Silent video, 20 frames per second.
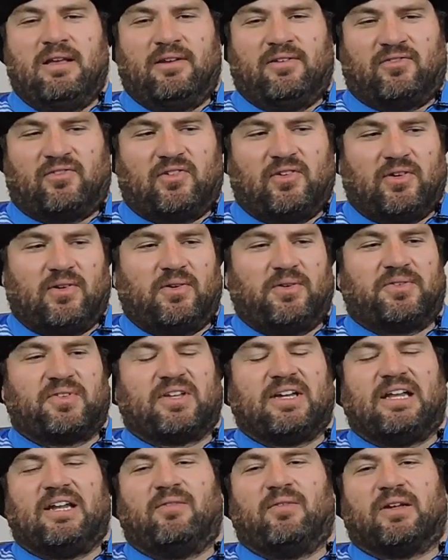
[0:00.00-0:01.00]
So it's
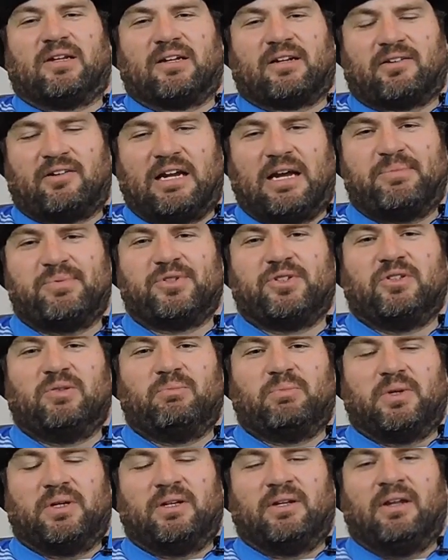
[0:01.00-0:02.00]
kind of like a crapshoot.
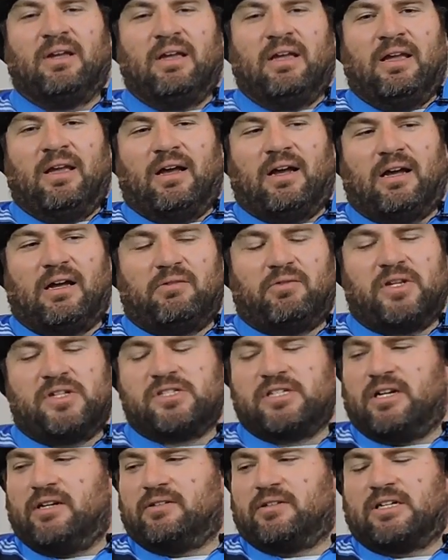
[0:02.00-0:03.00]
But I reached
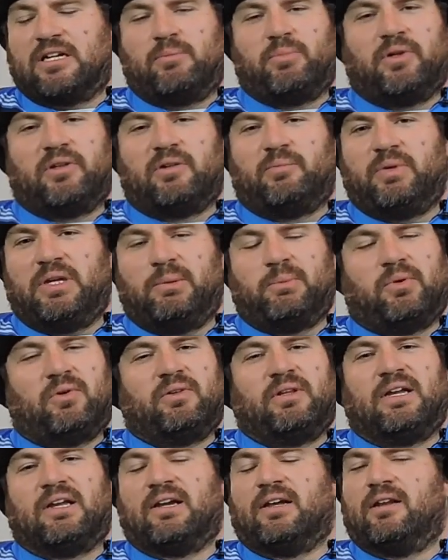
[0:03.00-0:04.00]
out to a couple other people, and
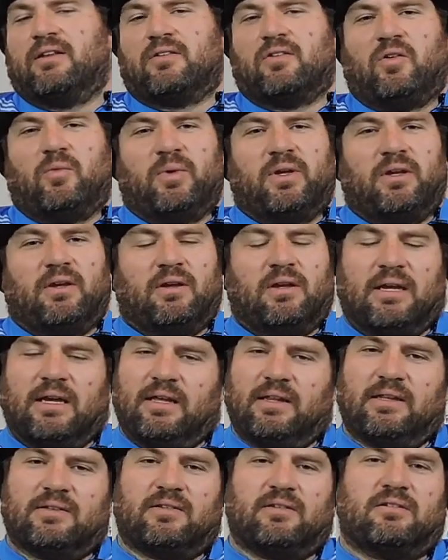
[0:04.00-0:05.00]
they kind of told me, hey,
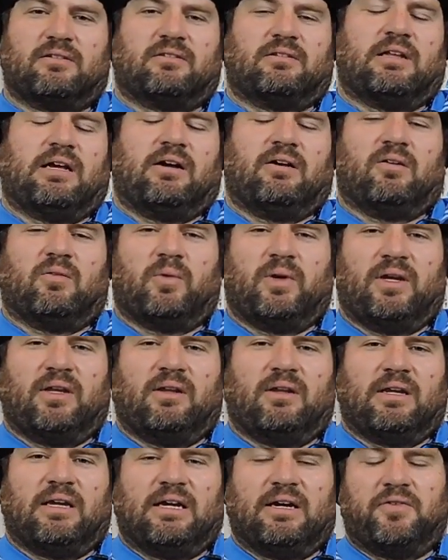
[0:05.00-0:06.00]
this is how it
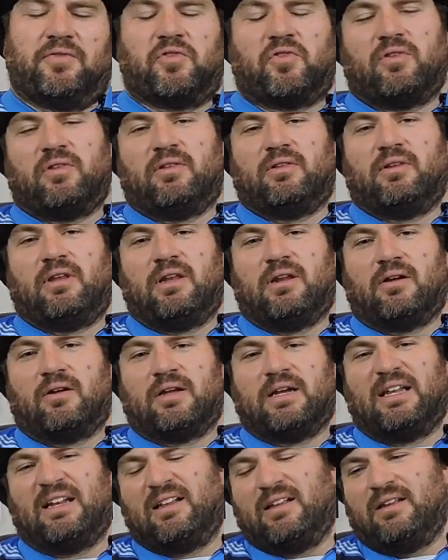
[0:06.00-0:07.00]
went. Yeah, it was
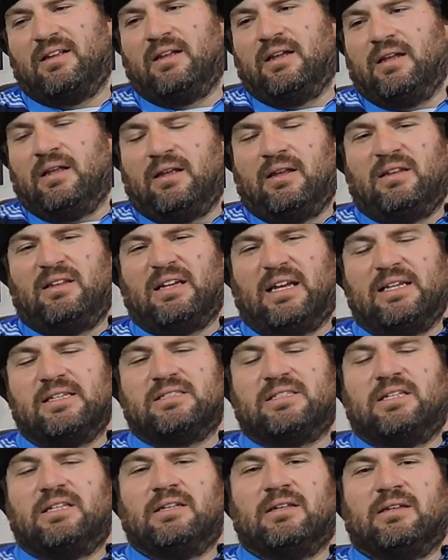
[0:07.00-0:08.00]
kind of
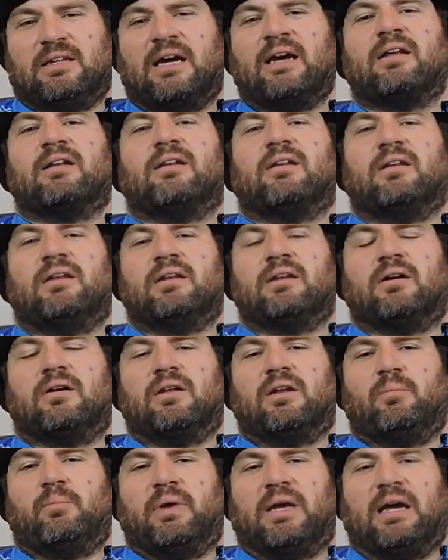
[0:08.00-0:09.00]
dicey, not in
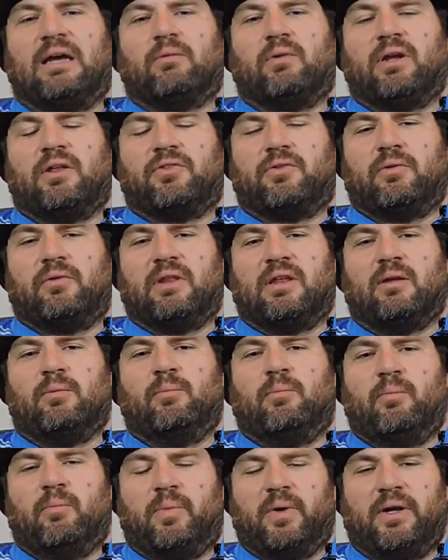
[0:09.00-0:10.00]
a bad way through
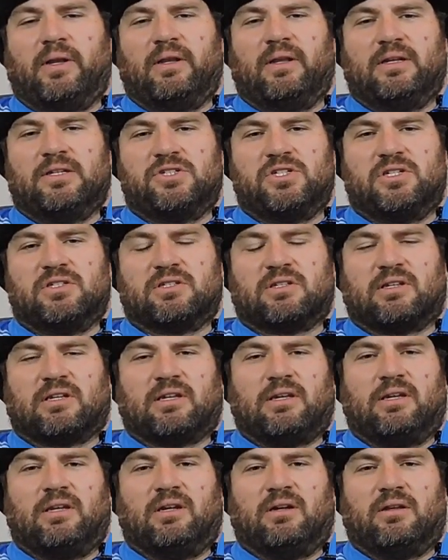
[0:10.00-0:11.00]
them, but it's just
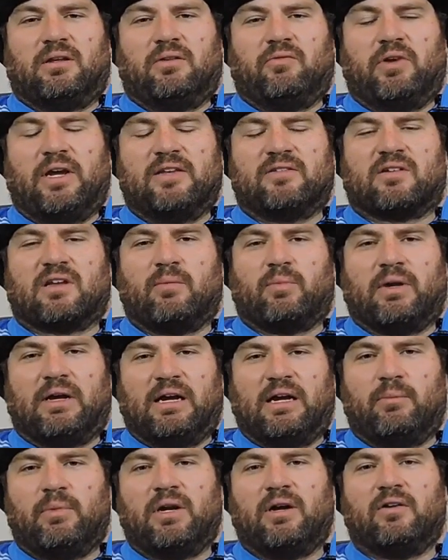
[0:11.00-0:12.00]
you raise a couple
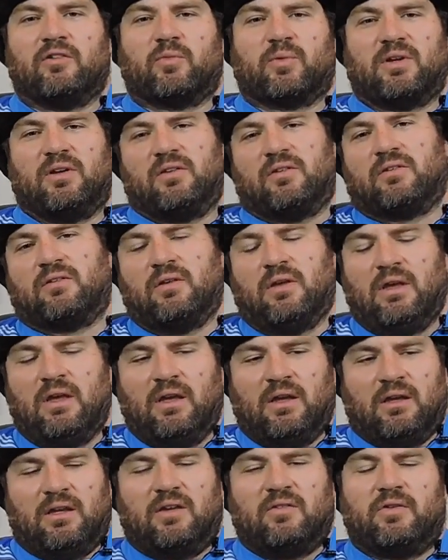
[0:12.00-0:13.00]
eyebrows because
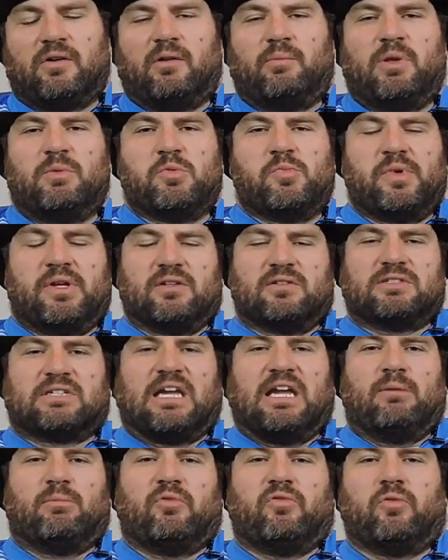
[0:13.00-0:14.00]
you've heard of people being
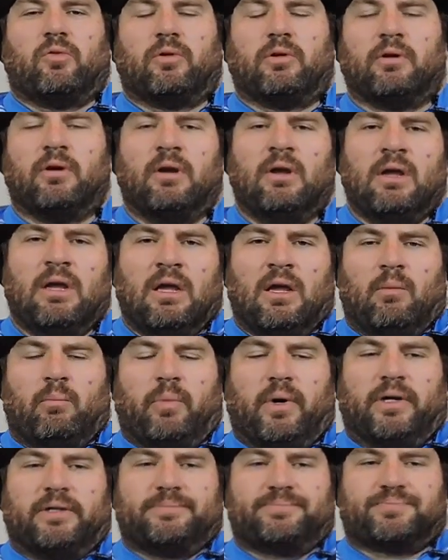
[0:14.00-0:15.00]
scammed before.
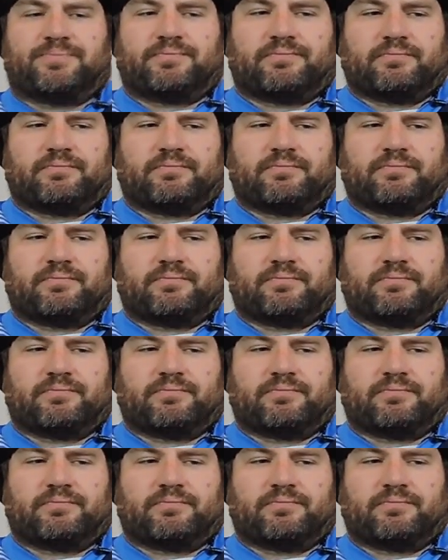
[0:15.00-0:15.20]
But